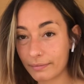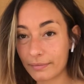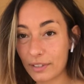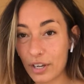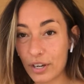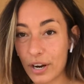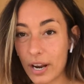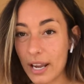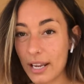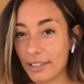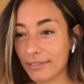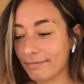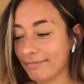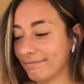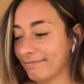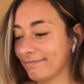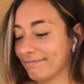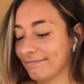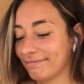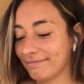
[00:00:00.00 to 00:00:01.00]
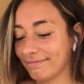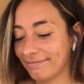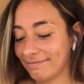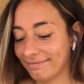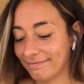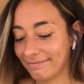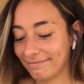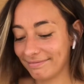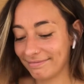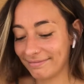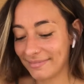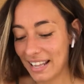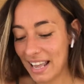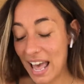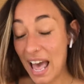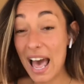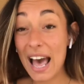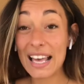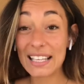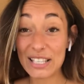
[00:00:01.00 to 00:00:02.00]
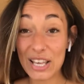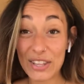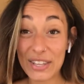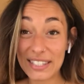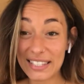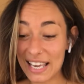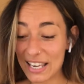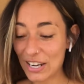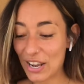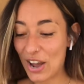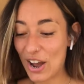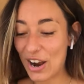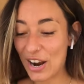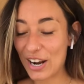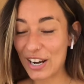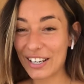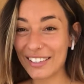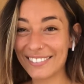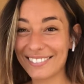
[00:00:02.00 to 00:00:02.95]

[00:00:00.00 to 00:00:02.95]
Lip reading: All right. I saw the Sun card.